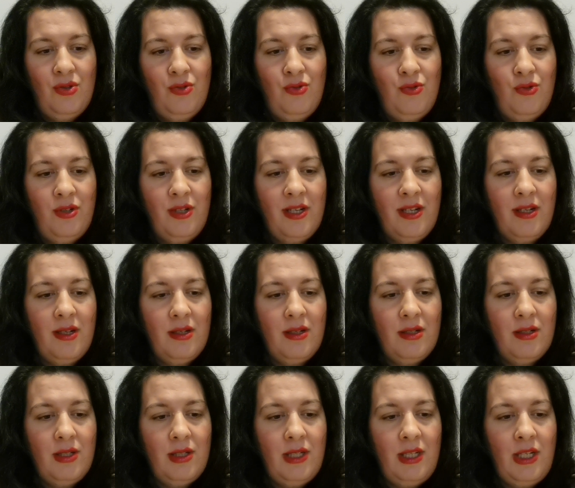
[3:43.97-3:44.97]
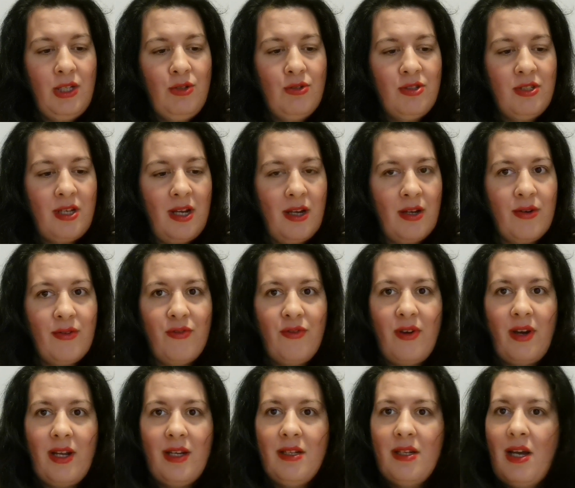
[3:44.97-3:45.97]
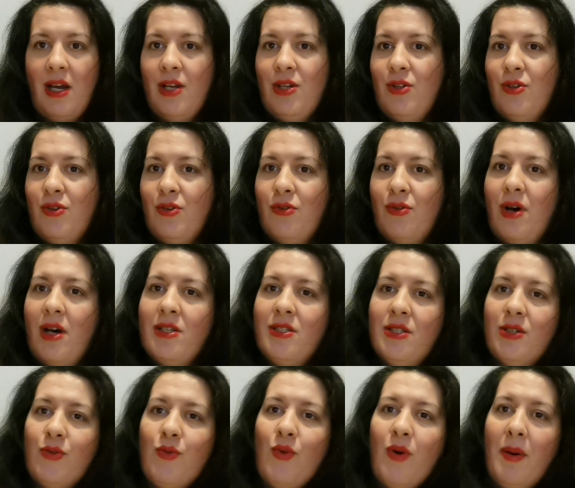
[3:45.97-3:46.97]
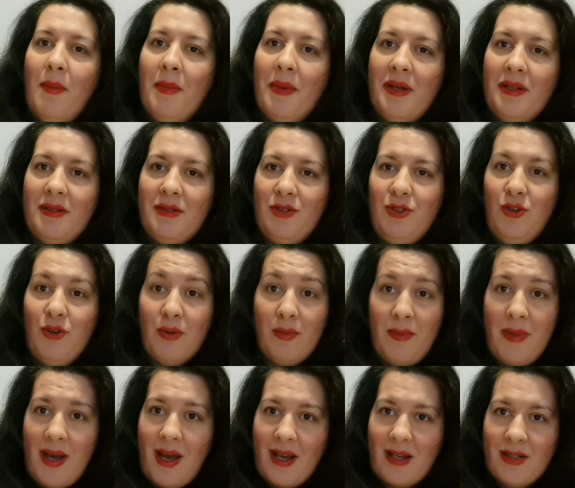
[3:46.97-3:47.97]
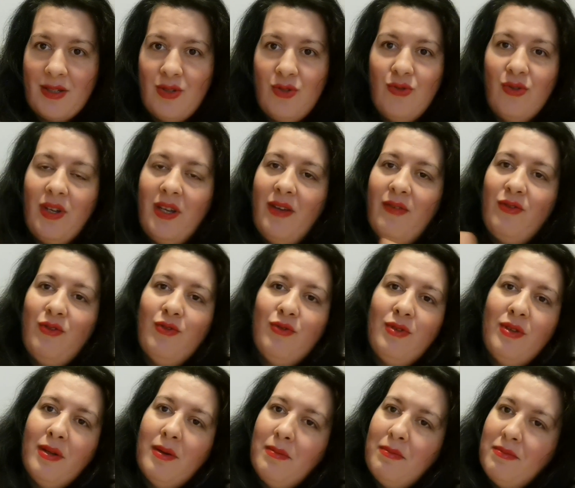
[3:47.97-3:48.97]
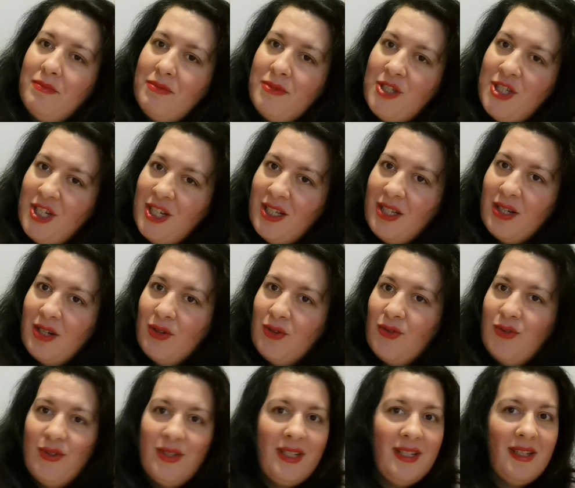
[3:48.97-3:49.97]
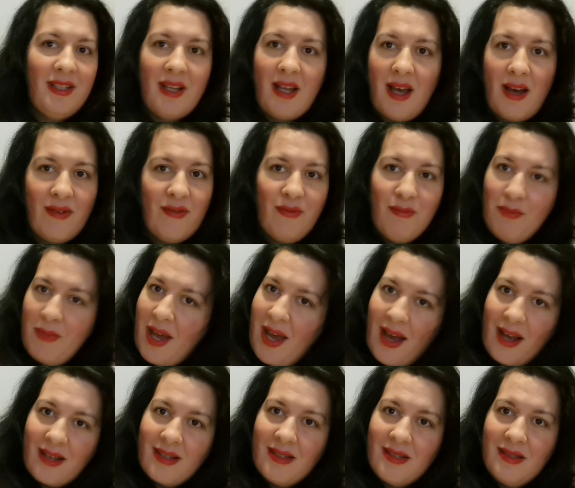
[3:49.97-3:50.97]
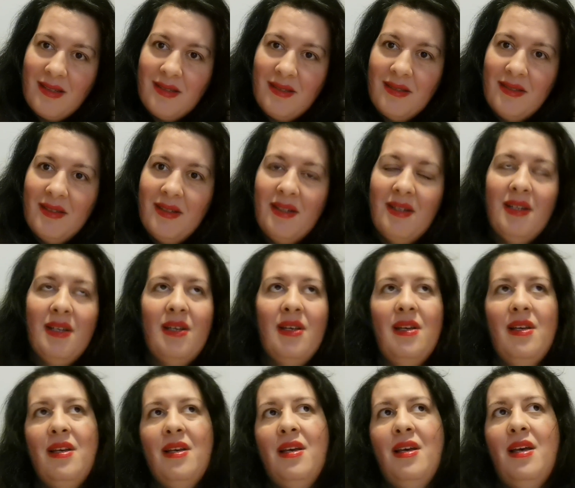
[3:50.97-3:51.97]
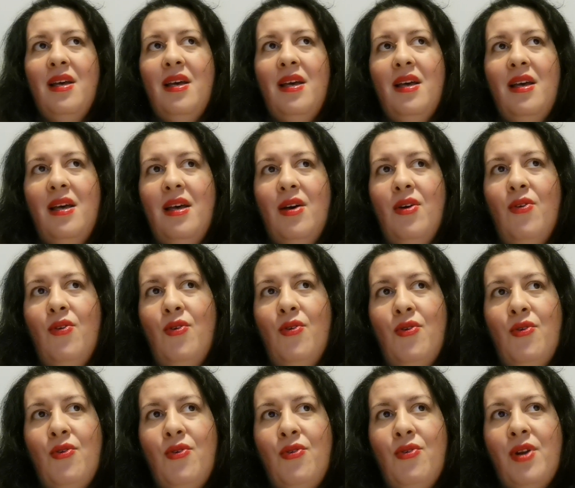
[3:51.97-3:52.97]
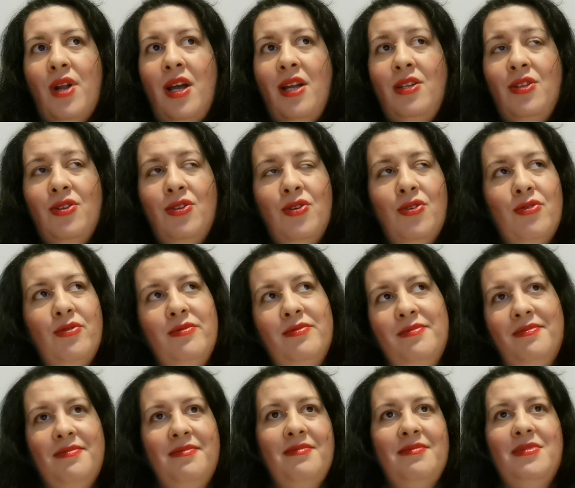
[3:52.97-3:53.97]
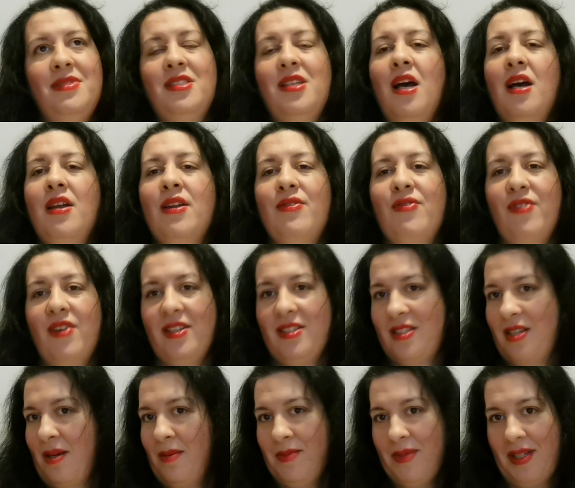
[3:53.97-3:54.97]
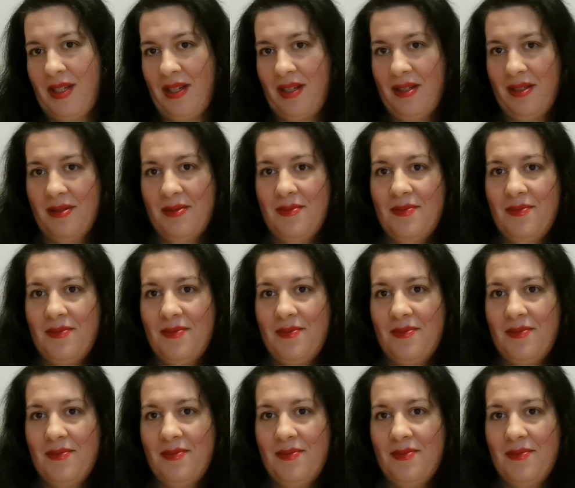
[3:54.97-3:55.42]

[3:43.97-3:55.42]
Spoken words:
Did you sacrifice, I don't know, as a woman, your bags to give to the children who didn't have bags? Or, I don't know, sacrifice something.